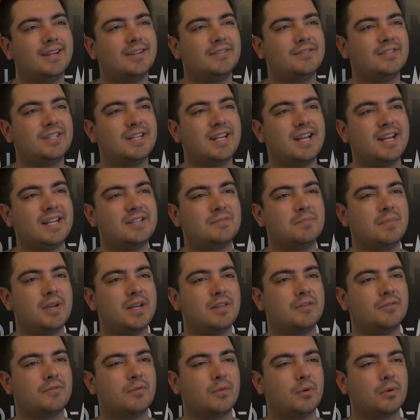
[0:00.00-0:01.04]
if today's May
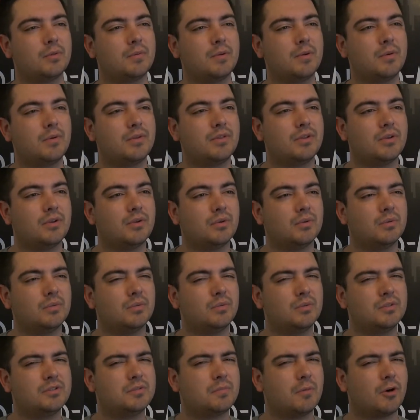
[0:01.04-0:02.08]
the fourth be with you,
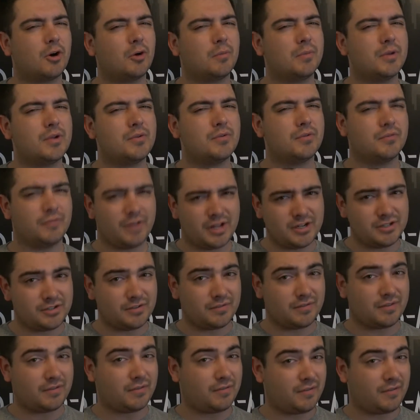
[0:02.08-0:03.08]
will tomorrow be Revenge of the